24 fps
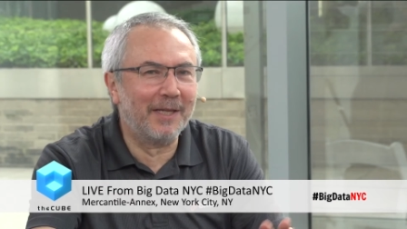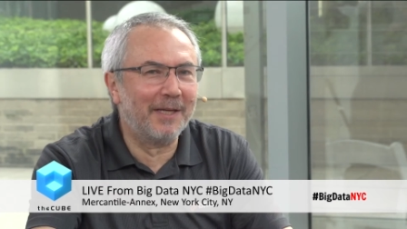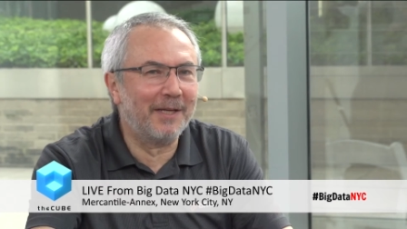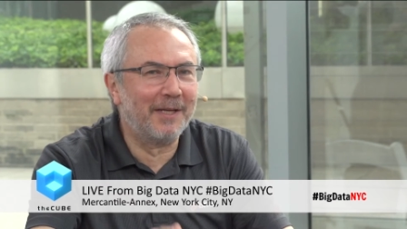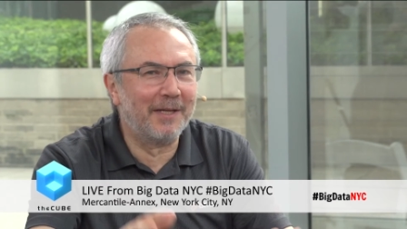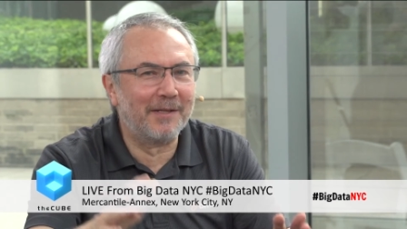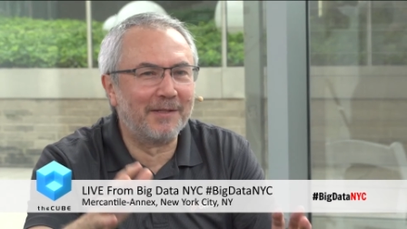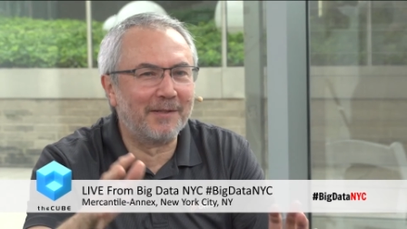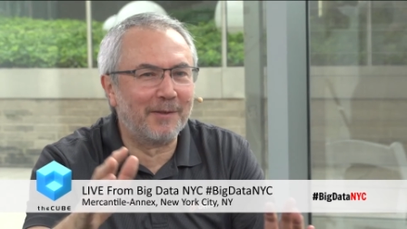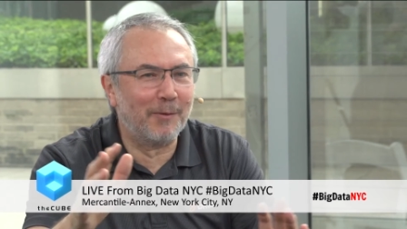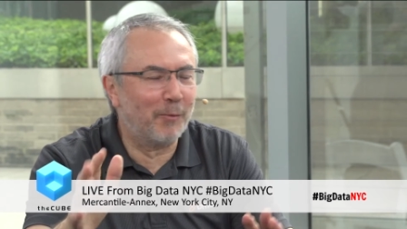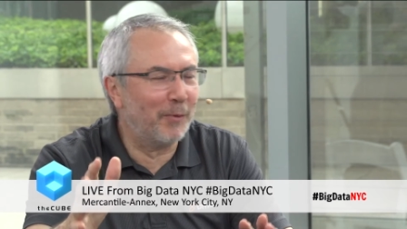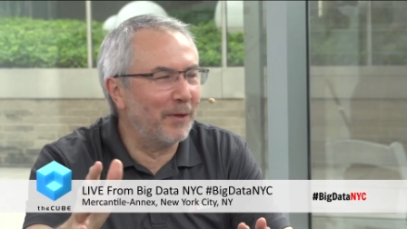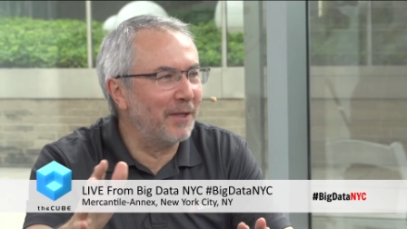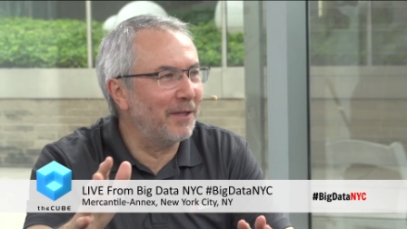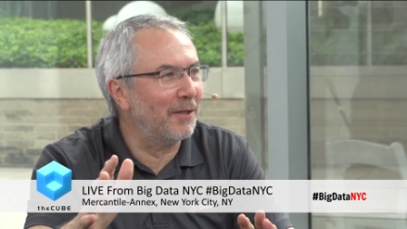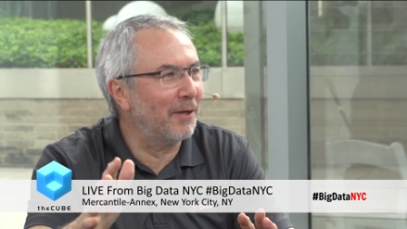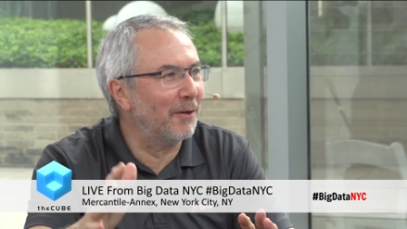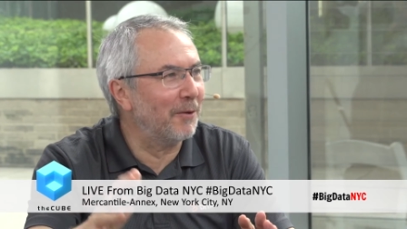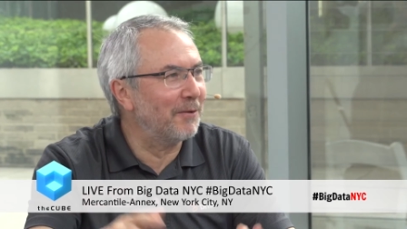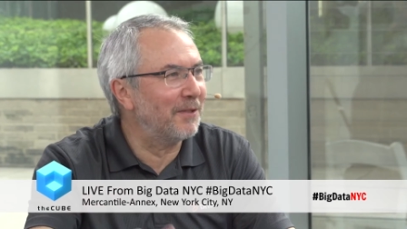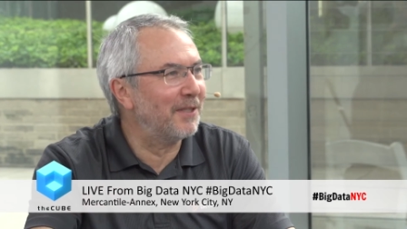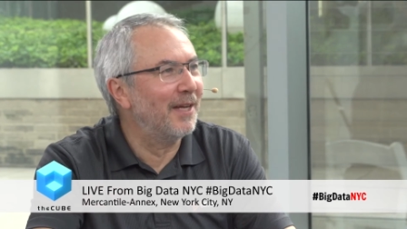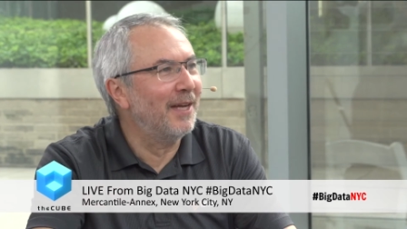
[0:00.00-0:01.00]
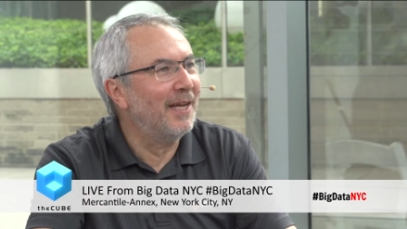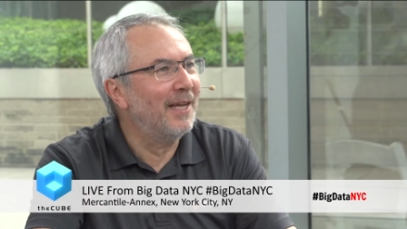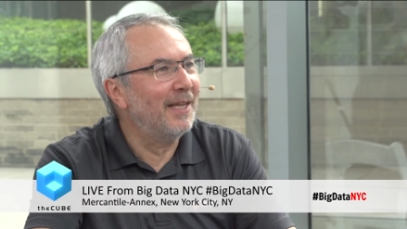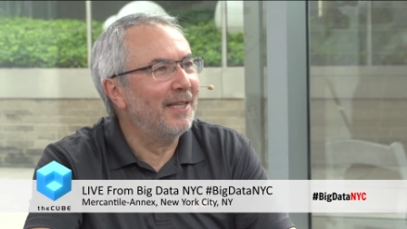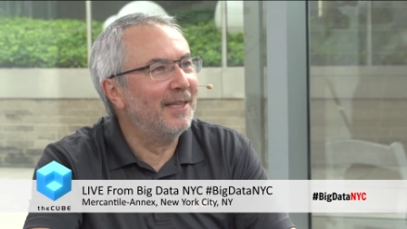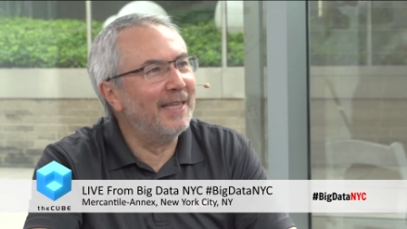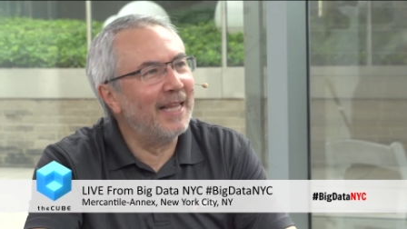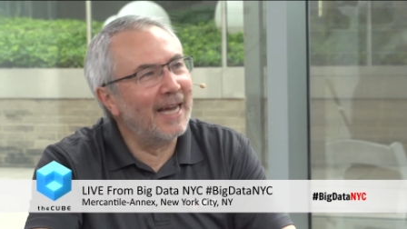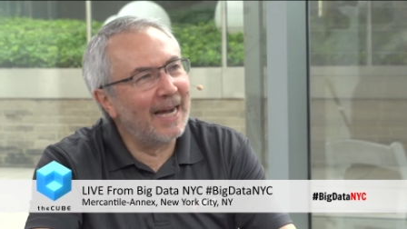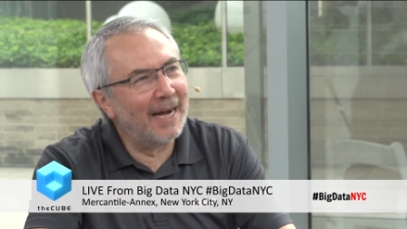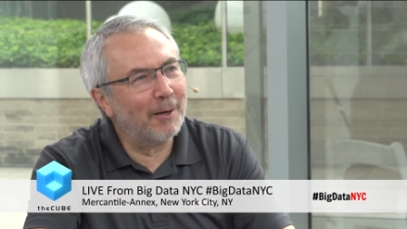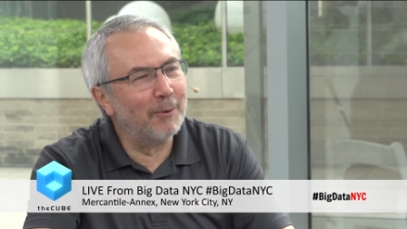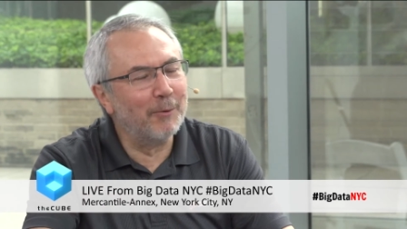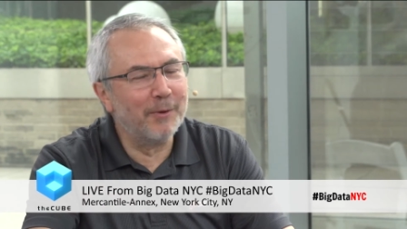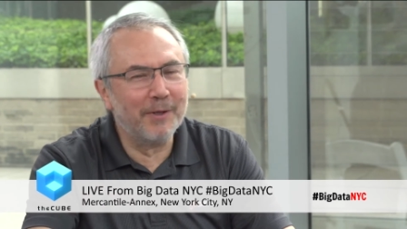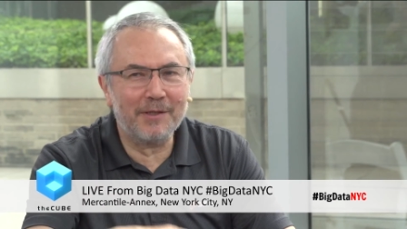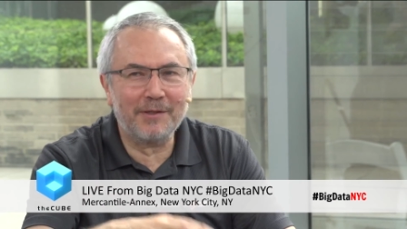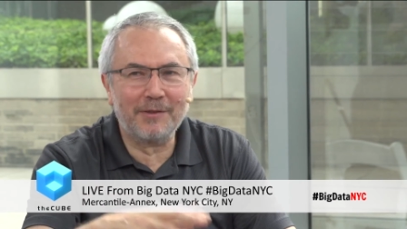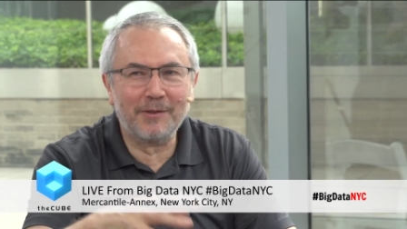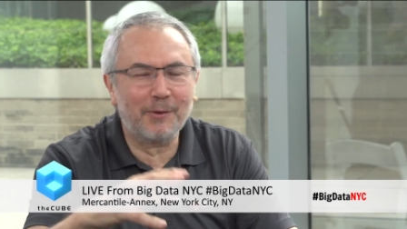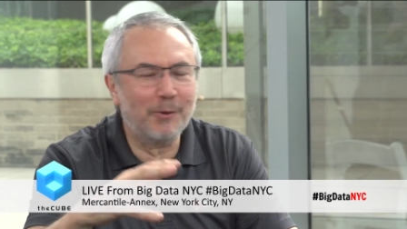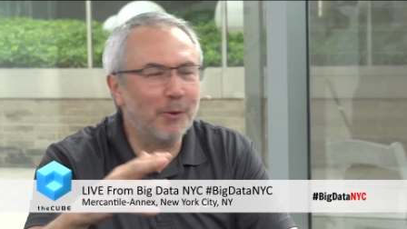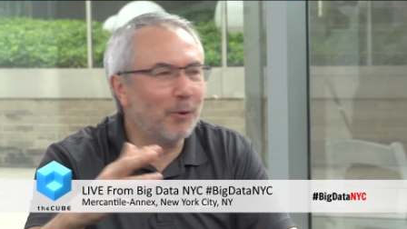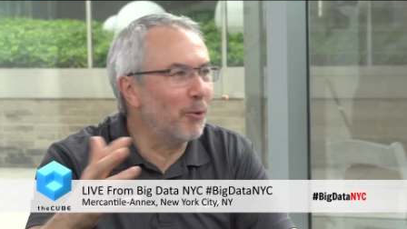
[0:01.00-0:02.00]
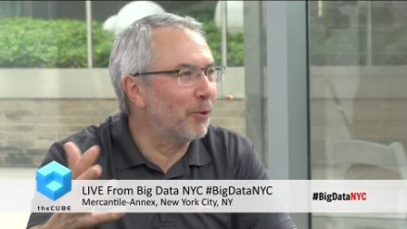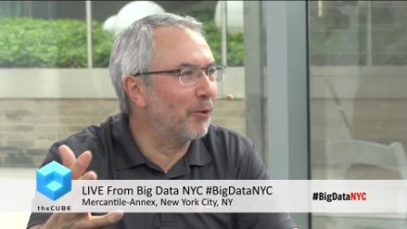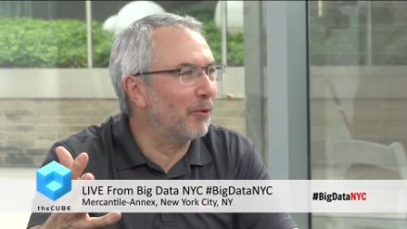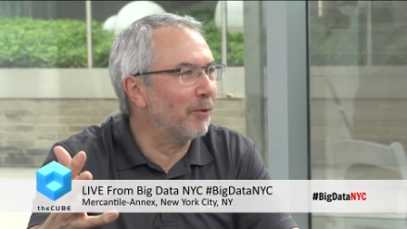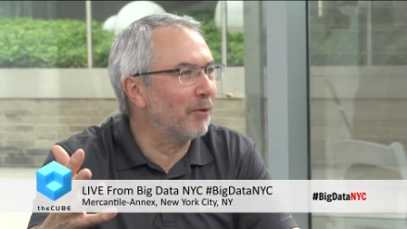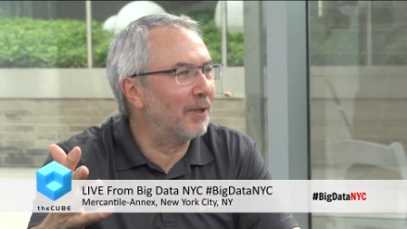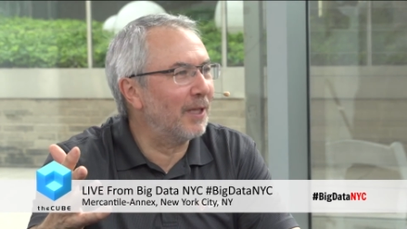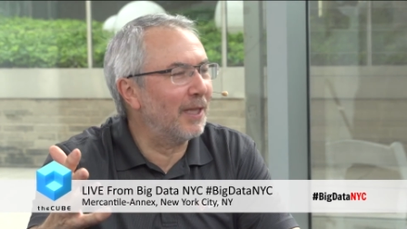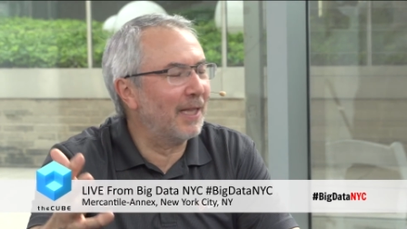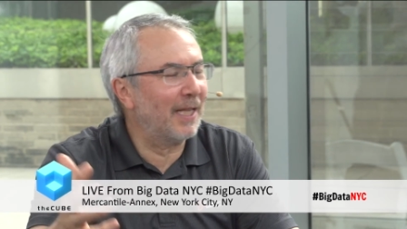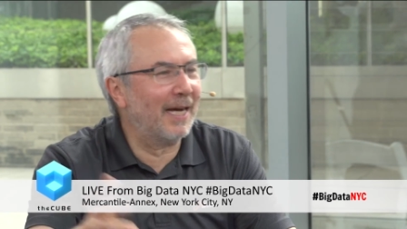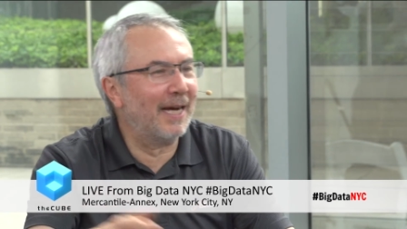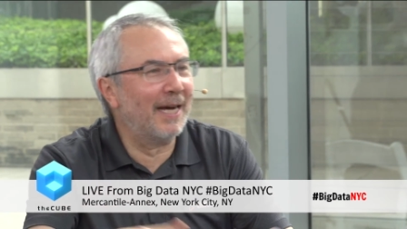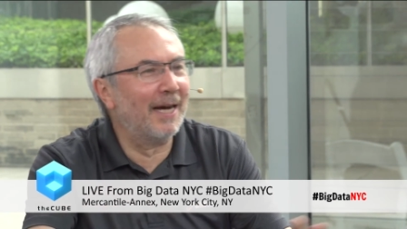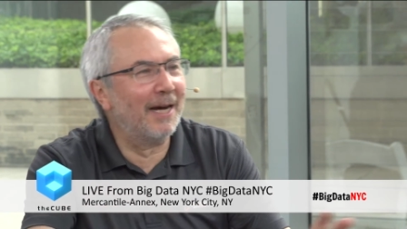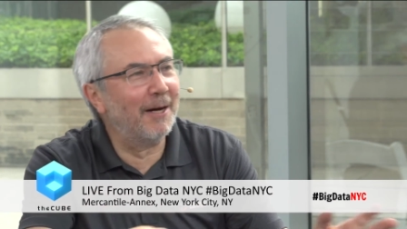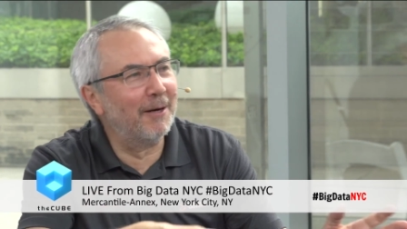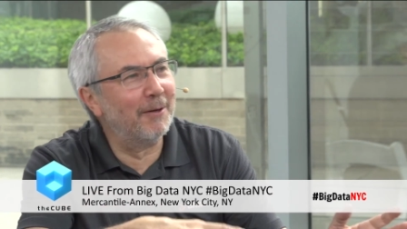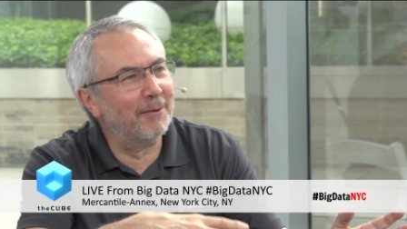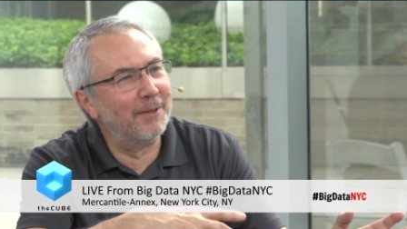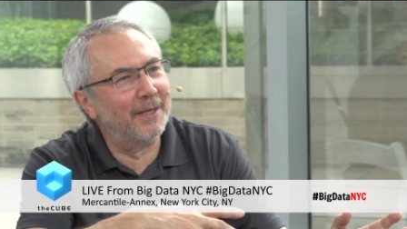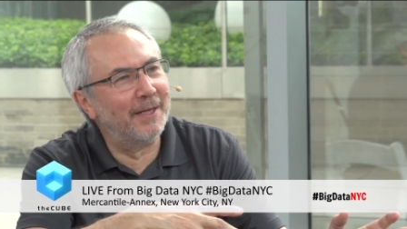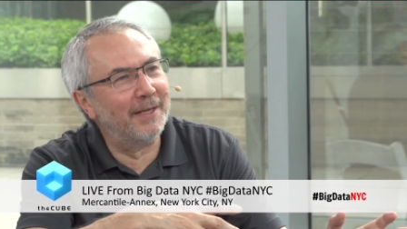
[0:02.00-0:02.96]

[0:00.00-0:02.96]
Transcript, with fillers: Linux and Windows. Now it's Google Cloud